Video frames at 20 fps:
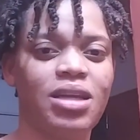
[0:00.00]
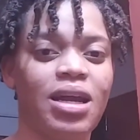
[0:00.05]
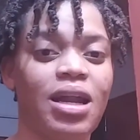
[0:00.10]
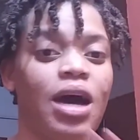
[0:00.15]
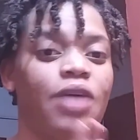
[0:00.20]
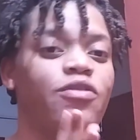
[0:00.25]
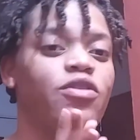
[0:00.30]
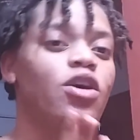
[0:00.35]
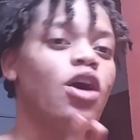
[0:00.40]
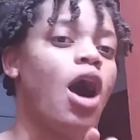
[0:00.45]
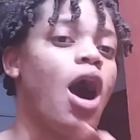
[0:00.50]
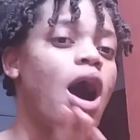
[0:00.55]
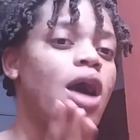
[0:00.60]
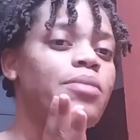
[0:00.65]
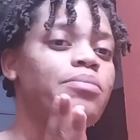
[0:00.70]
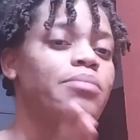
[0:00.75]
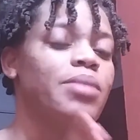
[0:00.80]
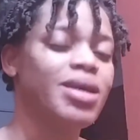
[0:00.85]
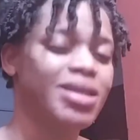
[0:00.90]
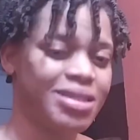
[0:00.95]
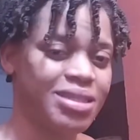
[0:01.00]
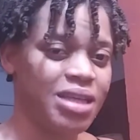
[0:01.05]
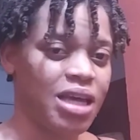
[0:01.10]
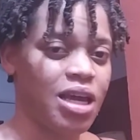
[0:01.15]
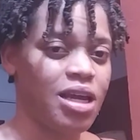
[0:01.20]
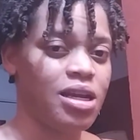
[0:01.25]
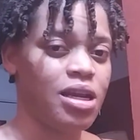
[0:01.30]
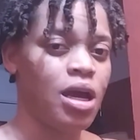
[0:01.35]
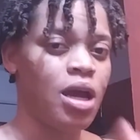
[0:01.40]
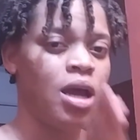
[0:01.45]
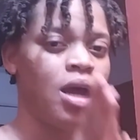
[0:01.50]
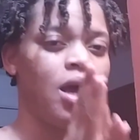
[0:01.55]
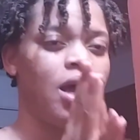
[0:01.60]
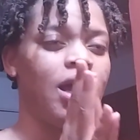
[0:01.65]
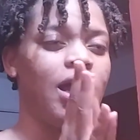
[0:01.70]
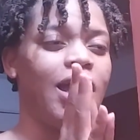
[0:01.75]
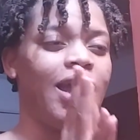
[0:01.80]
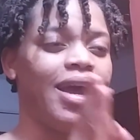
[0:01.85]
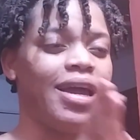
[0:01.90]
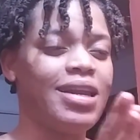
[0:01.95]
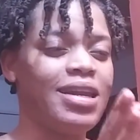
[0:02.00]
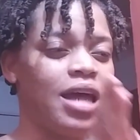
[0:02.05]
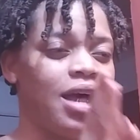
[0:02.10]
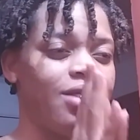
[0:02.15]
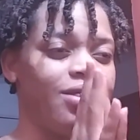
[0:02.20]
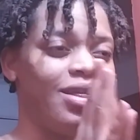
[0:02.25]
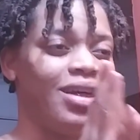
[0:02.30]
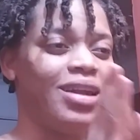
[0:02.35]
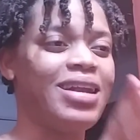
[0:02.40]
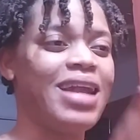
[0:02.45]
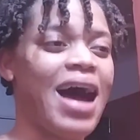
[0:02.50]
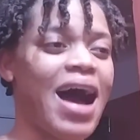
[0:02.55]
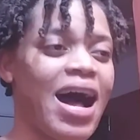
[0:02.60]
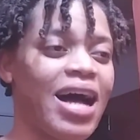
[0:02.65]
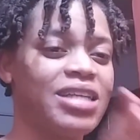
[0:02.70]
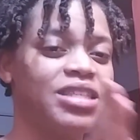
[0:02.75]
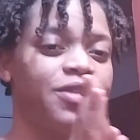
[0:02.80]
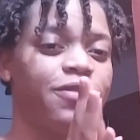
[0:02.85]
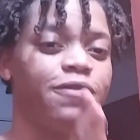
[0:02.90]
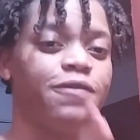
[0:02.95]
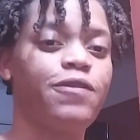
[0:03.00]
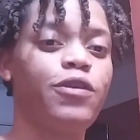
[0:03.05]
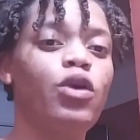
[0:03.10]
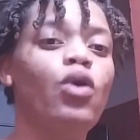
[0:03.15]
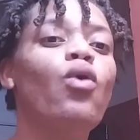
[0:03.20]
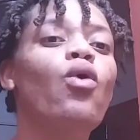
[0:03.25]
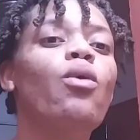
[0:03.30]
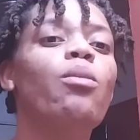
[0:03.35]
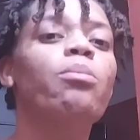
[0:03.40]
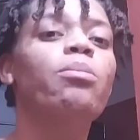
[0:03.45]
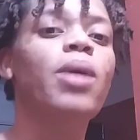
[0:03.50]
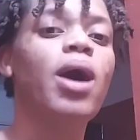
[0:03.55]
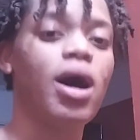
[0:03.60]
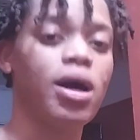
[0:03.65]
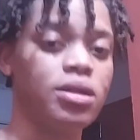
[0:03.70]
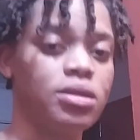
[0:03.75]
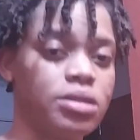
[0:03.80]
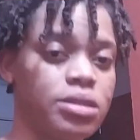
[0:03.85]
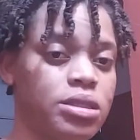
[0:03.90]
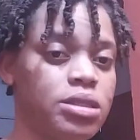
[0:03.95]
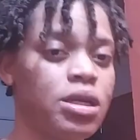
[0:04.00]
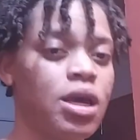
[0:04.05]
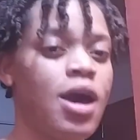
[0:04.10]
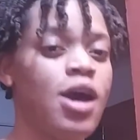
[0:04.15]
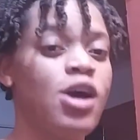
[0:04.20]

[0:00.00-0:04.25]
that have gone missing in the last few months.